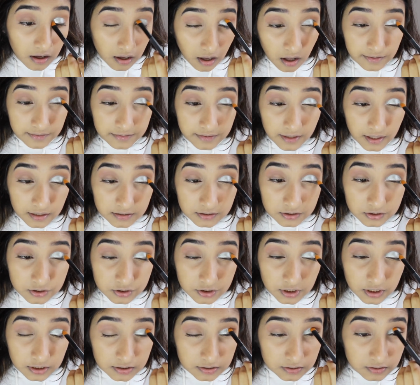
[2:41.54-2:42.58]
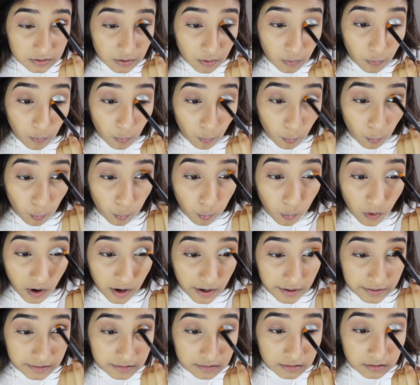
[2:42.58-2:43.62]
And that's just
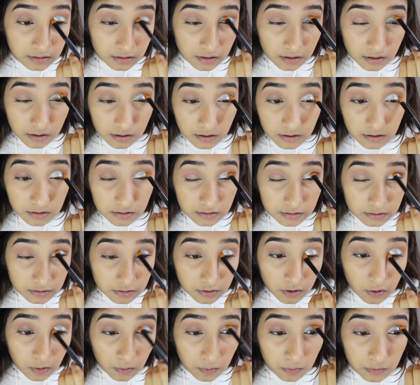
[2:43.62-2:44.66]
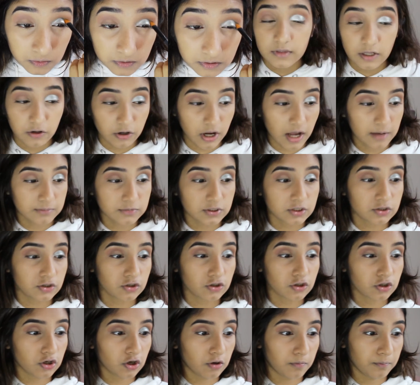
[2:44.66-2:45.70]
one coat. Now I'm just
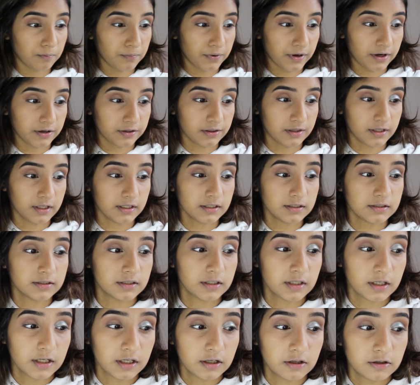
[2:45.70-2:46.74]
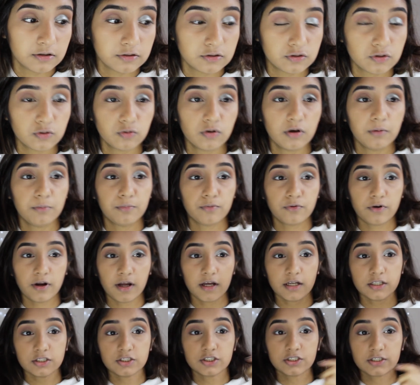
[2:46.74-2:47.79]
gonna compare this to a
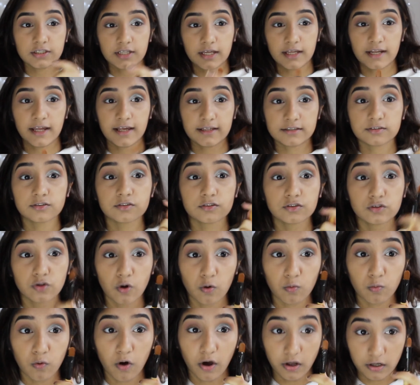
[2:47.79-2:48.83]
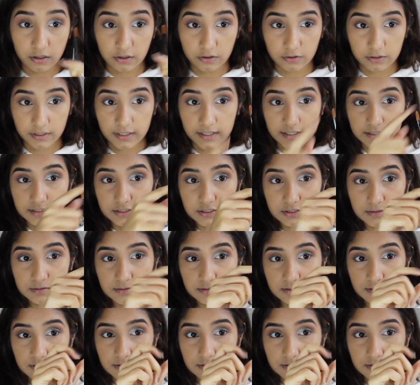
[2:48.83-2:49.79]
brush that has no water. Okay, it's